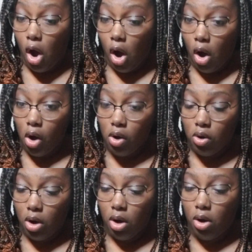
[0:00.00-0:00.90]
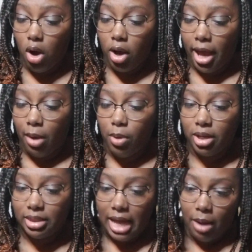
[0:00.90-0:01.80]
Oh, okay, we're
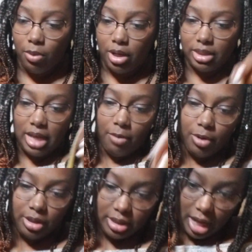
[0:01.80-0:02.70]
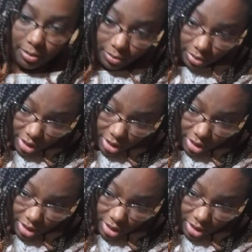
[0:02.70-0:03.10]
gonna stop.